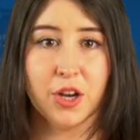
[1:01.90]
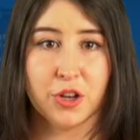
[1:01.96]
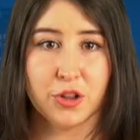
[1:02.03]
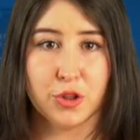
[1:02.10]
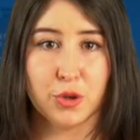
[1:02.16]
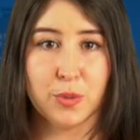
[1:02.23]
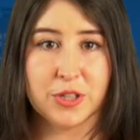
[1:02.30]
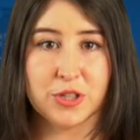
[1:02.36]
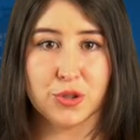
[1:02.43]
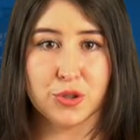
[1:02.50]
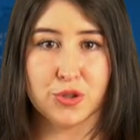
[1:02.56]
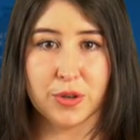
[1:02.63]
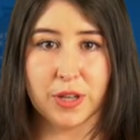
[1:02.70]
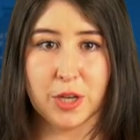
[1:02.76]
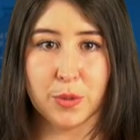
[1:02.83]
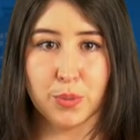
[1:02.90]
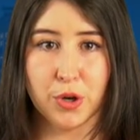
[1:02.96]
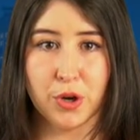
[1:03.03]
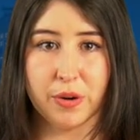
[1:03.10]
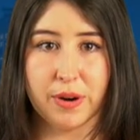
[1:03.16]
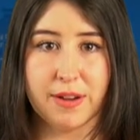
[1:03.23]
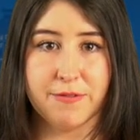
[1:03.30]
The winter drilling
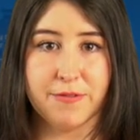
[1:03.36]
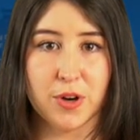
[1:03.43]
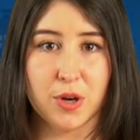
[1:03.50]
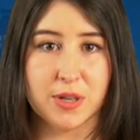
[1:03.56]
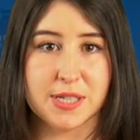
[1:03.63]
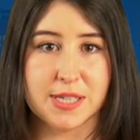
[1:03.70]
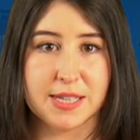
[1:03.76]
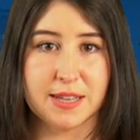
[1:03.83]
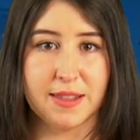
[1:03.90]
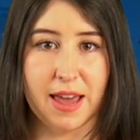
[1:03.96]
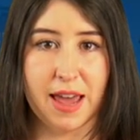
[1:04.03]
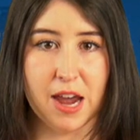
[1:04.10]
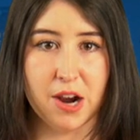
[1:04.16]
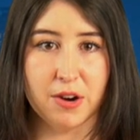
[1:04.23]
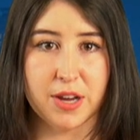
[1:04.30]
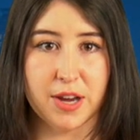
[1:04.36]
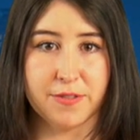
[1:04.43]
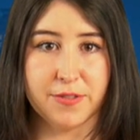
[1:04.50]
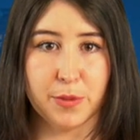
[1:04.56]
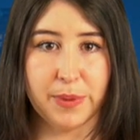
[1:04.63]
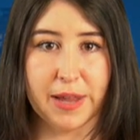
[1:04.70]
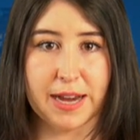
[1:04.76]
program focused in the area of
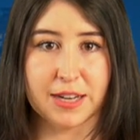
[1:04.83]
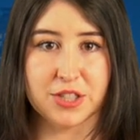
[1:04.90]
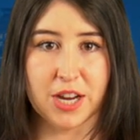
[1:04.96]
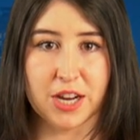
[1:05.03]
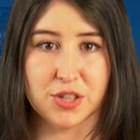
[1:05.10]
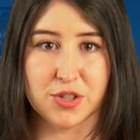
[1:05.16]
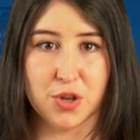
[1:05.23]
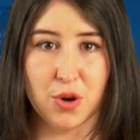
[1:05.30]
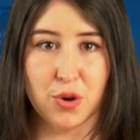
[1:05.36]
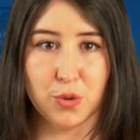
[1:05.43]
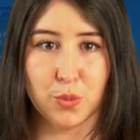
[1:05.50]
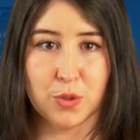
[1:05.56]
the Blackjack Zone,